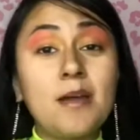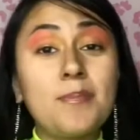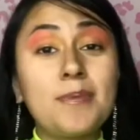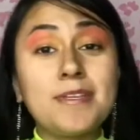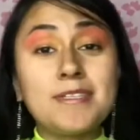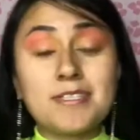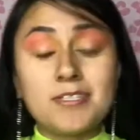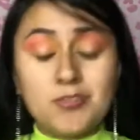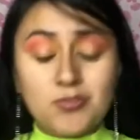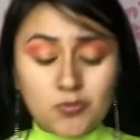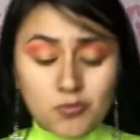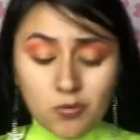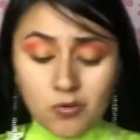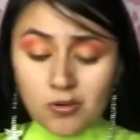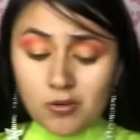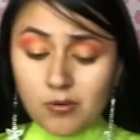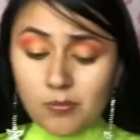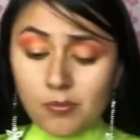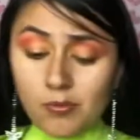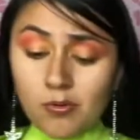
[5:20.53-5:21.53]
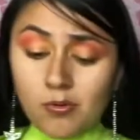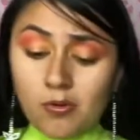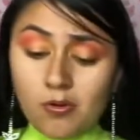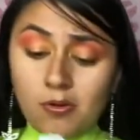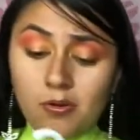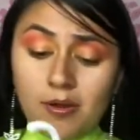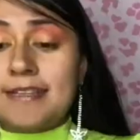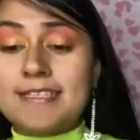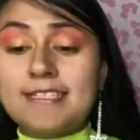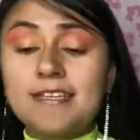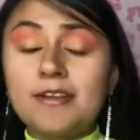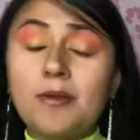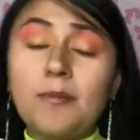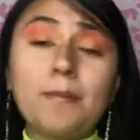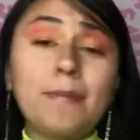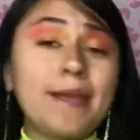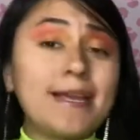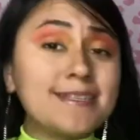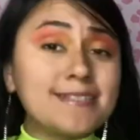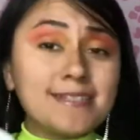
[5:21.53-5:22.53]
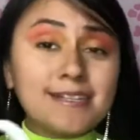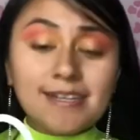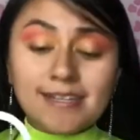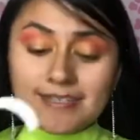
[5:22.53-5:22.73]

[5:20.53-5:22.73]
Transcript: top is adorable it's in amazing